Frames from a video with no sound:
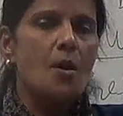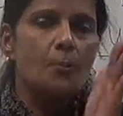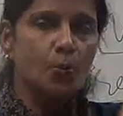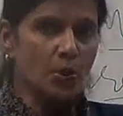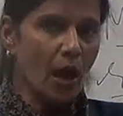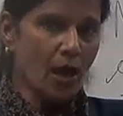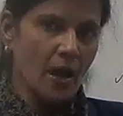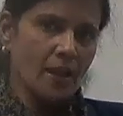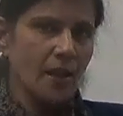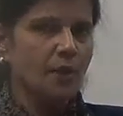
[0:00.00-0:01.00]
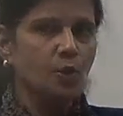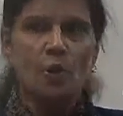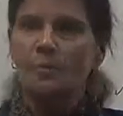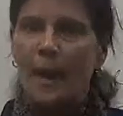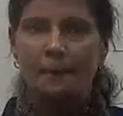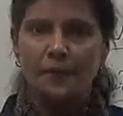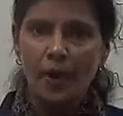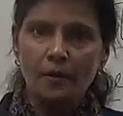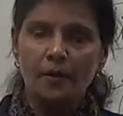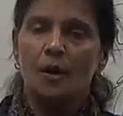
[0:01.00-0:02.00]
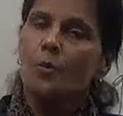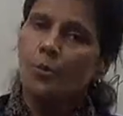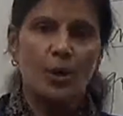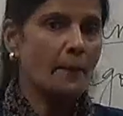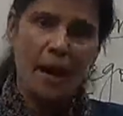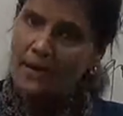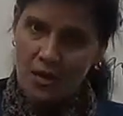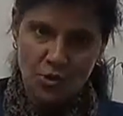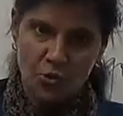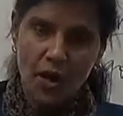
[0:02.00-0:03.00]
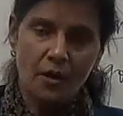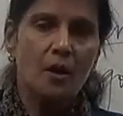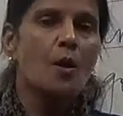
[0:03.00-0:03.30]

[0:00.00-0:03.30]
Pune, again your map work, Pune, Maharashtra,